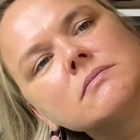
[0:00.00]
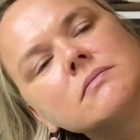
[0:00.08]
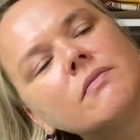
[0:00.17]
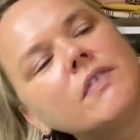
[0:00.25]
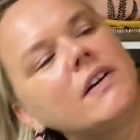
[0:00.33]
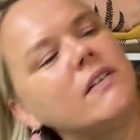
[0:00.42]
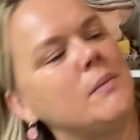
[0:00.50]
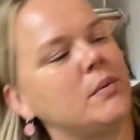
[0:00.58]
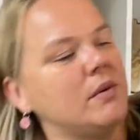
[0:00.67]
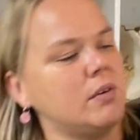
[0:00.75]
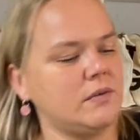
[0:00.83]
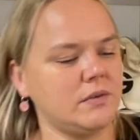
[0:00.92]
Very
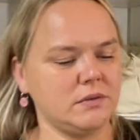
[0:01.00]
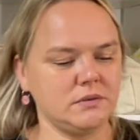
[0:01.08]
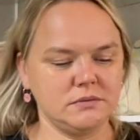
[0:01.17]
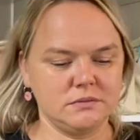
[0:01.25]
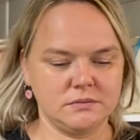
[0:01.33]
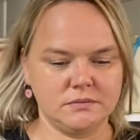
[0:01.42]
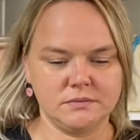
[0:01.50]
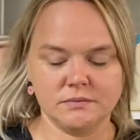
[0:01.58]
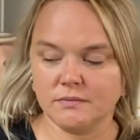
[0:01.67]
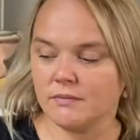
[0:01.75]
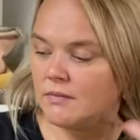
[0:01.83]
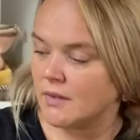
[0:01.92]
beautiful.
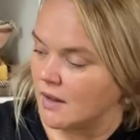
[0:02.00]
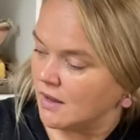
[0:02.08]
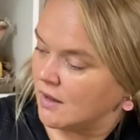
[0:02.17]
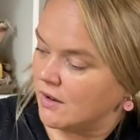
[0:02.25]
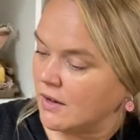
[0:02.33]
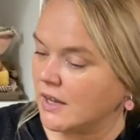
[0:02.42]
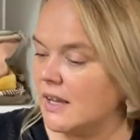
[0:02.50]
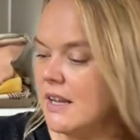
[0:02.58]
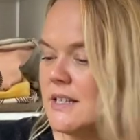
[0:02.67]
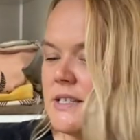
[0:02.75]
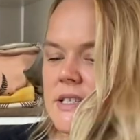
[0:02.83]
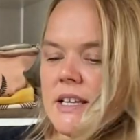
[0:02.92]
Okay,
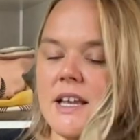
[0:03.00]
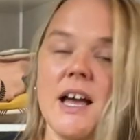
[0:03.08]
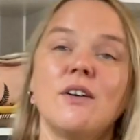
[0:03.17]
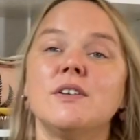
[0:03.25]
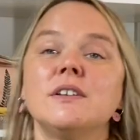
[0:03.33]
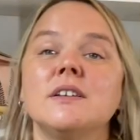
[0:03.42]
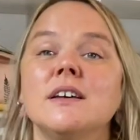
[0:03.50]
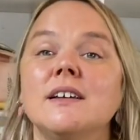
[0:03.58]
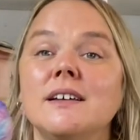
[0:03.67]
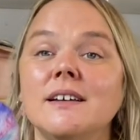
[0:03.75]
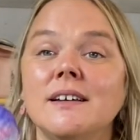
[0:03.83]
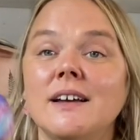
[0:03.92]
let's see how it
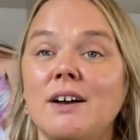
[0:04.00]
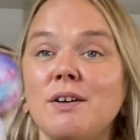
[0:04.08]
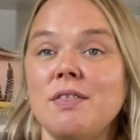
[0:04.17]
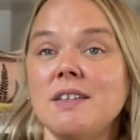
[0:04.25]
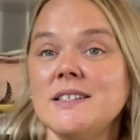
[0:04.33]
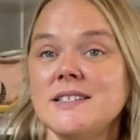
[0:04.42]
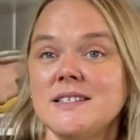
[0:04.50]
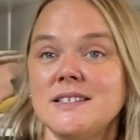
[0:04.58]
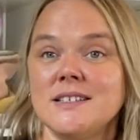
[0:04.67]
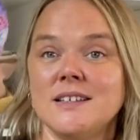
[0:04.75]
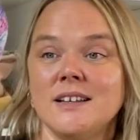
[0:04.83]
how this